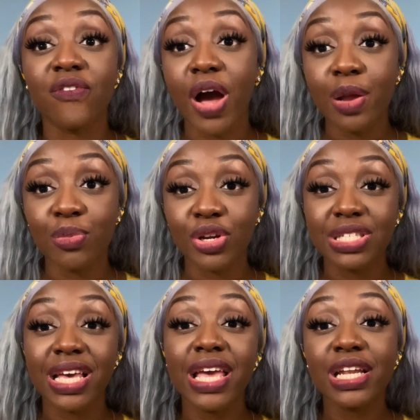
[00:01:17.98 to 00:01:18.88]

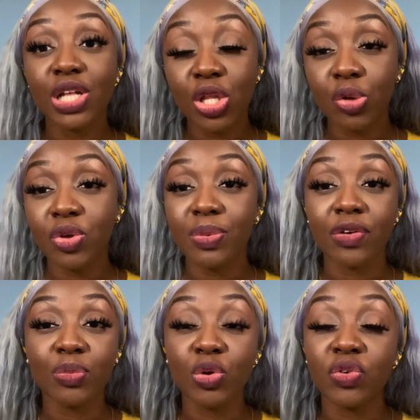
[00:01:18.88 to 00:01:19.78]
vibrant and glowy by
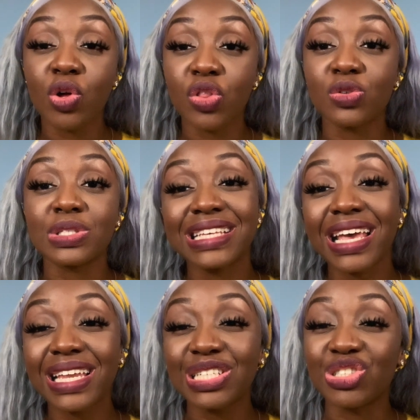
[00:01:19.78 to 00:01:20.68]
removing all those
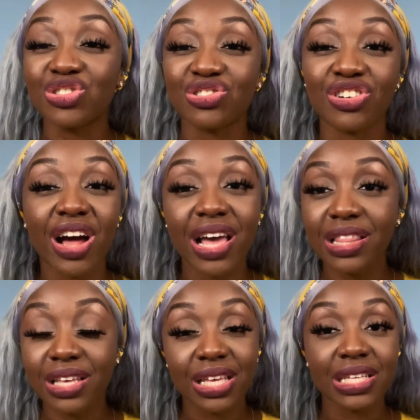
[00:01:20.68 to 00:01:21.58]
dead, dry
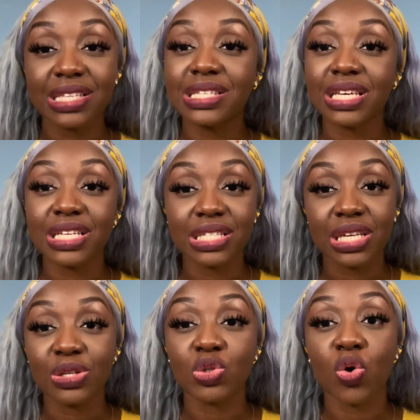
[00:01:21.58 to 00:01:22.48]
looking skin
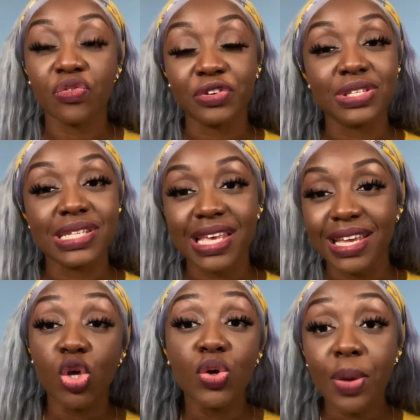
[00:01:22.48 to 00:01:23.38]
cells off your
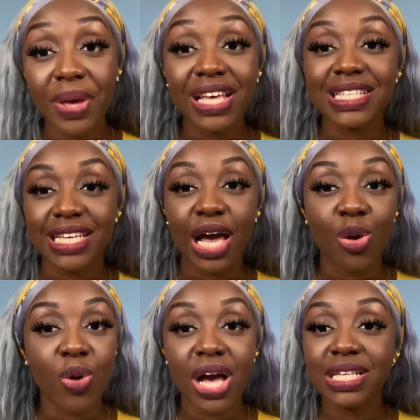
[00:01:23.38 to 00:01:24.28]
skin. You can make a
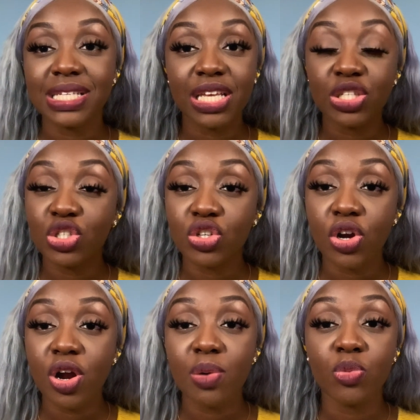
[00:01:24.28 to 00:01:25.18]
DIY skin
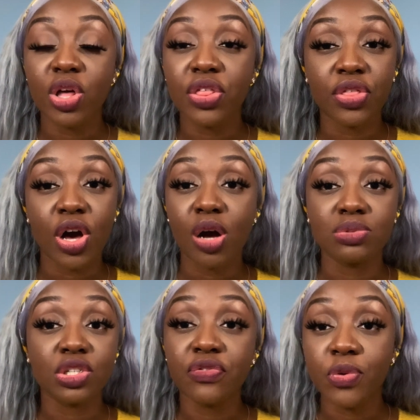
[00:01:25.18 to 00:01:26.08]
scrub with
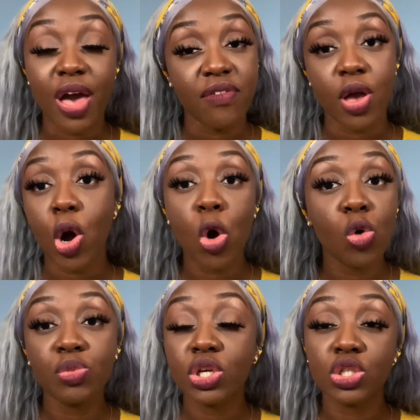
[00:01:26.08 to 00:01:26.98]
stuff you have at
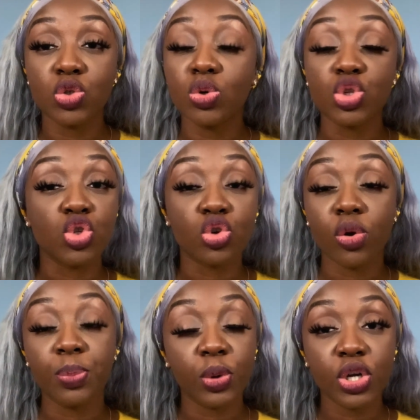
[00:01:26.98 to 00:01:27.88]
home. You can do a
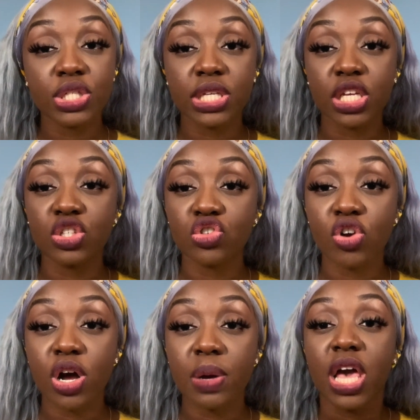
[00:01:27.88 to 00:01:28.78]
store-bought skin
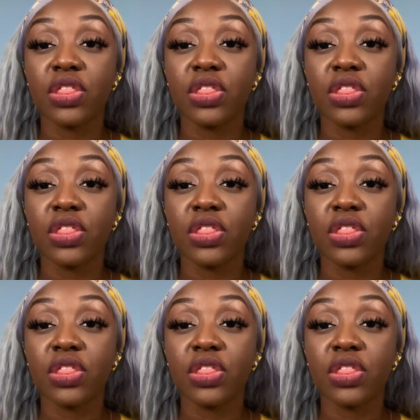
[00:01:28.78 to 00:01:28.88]
scrub,